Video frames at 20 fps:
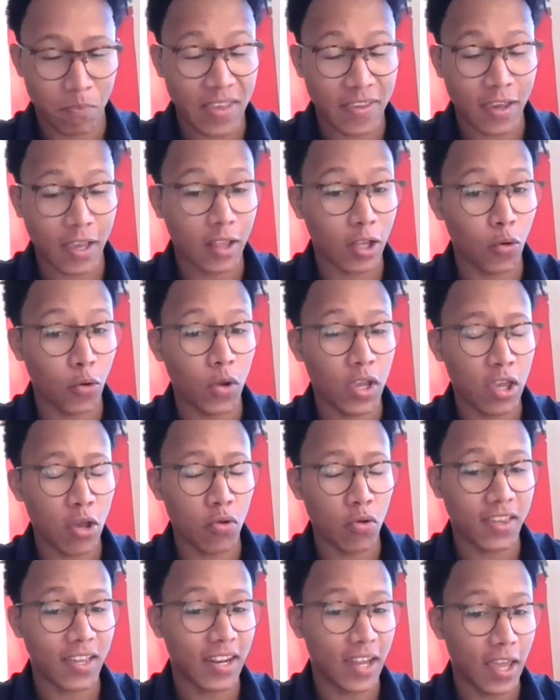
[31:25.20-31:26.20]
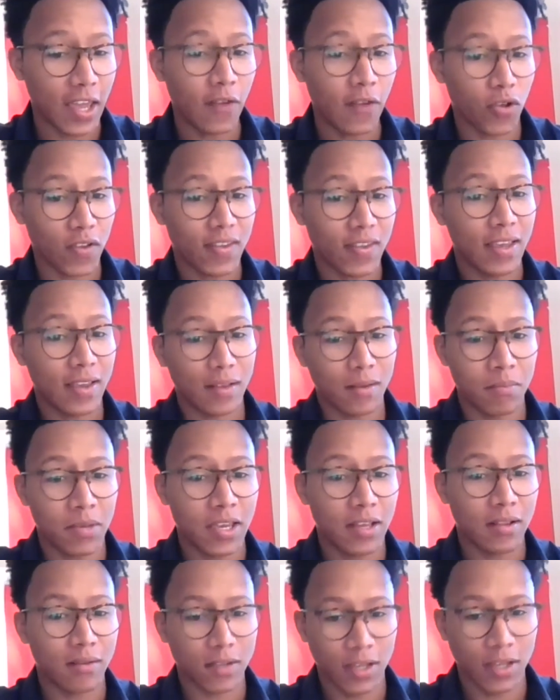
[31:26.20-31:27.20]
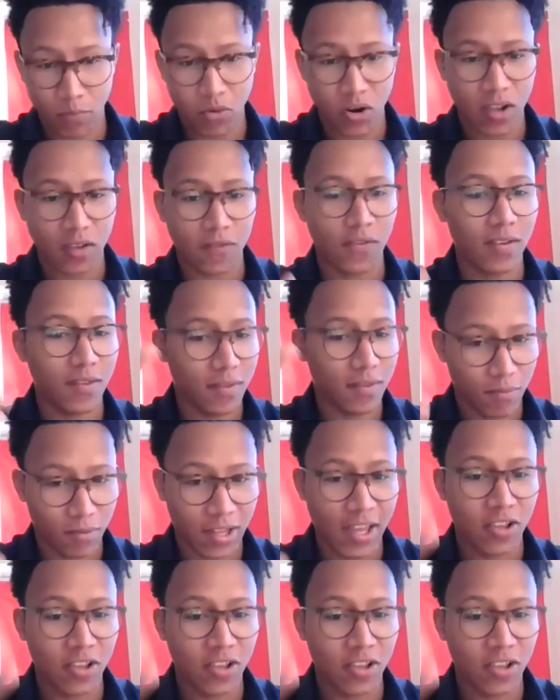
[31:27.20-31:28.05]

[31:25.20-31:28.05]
in every single meal, in breakfast, lunch, and dinner.